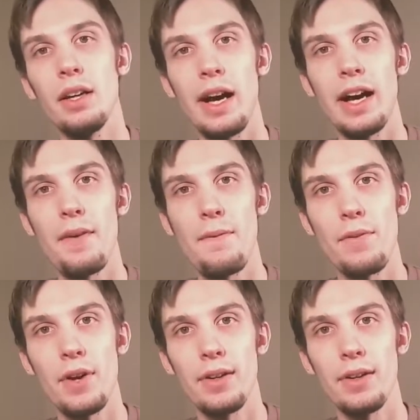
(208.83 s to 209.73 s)
I've
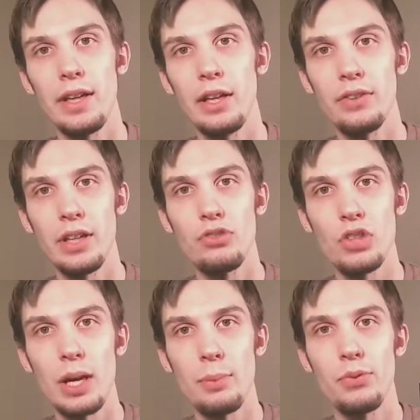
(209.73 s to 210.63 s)
held down
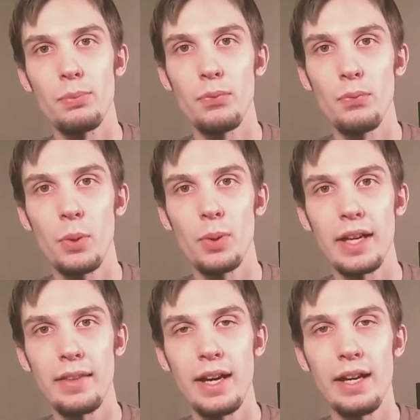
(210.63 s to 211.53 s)
jobs before
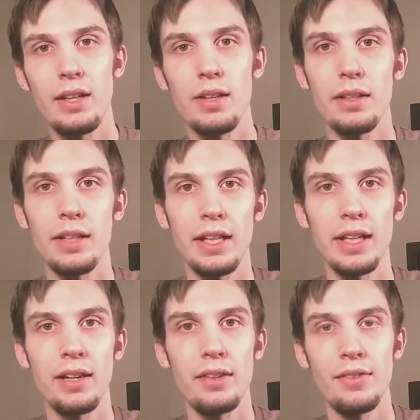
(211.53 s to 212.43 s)
like that,
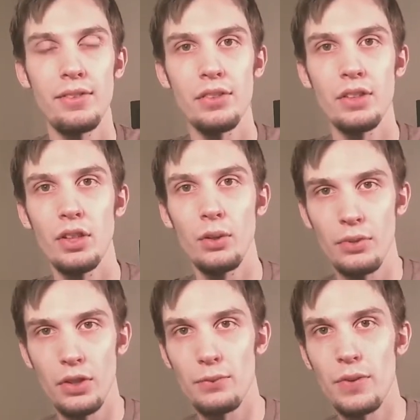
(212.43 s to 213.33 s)
and
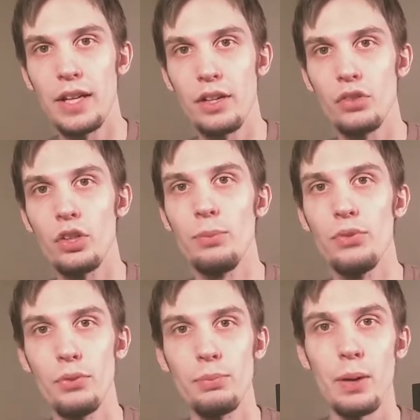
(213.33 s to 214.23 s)
done fine in
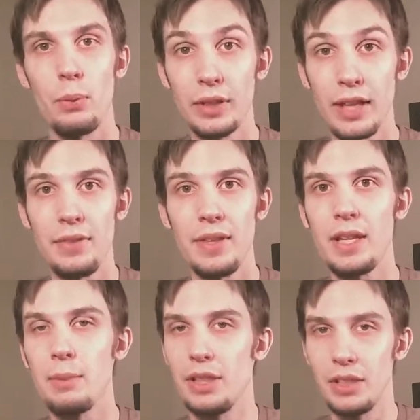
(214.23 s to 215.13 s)
terms of my work
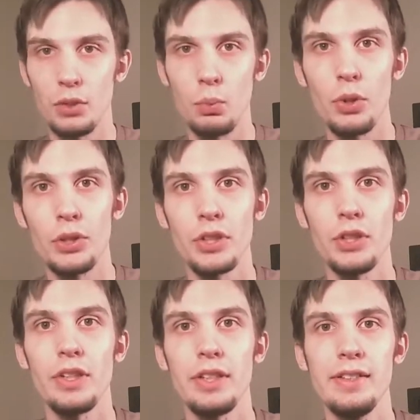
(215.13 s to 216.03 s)
ethic and been a good
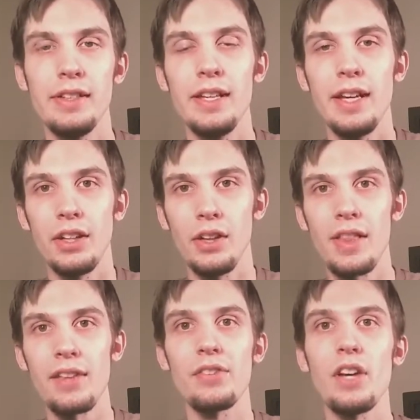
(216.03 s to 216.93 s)
worker and all
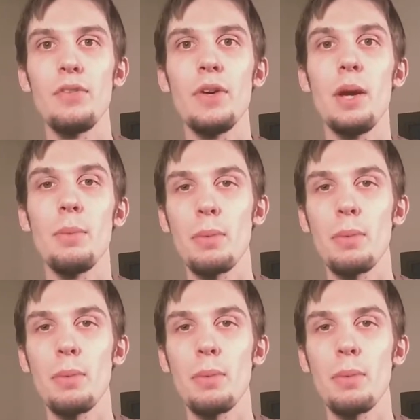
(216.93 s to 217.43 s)
that stuff.